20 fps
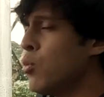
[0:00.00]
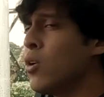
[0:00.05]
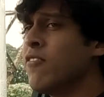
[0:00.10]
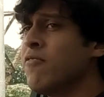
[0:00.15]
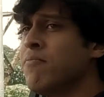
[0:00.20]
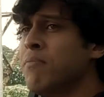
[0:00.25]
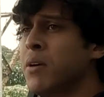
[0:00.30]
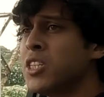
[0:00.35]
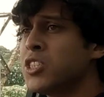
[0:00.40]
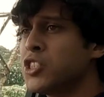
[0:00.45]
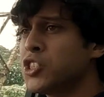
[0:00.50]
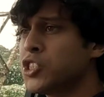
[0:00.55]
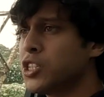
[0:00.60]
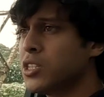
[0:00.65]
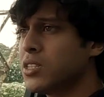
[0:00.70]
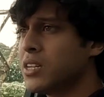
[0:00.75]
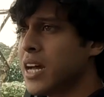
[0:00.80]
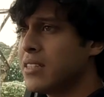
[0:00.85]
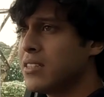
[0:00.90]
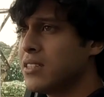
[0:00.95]
much
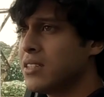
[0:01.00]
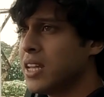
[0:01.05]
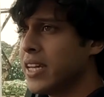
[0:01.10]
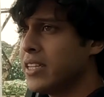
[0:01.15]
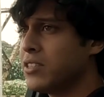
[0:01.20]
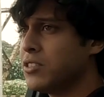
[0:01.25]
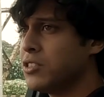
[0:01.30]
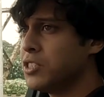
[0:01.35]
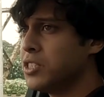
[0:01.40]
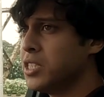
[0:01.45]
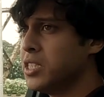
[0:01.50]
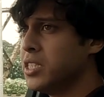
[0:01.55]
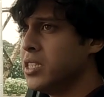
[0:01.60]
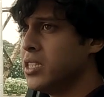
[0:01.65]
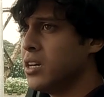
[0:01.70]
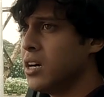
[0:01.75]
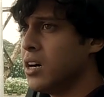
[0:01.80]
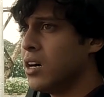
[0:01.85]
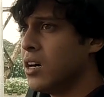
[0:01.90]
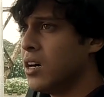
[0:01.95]
rather liked to see
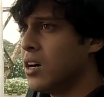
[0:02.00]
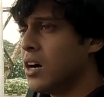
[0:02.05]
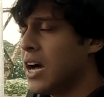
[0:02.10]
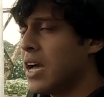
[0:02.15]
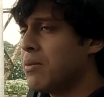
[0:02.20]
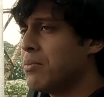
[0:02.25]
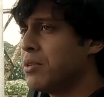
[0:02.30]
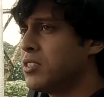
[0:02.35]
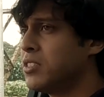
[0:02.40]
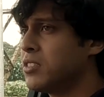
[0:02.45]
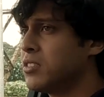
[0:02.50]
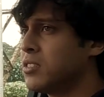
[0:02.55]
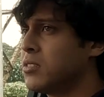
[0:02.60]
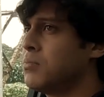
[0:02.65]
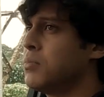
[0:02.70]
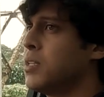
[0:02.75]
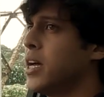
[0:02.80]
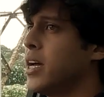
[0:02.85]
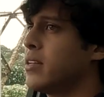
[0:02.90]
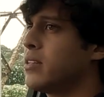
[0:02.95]
a hybrid
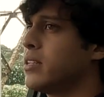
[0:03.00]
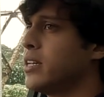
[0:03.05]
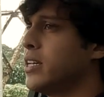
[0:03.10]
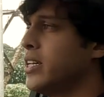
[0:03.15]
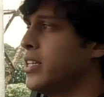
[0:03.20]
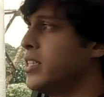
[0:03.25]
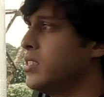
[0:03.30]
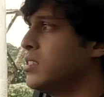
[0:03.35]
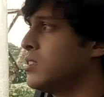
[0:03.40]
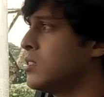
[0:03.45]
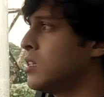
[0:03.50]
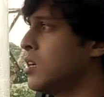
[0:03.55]
system that is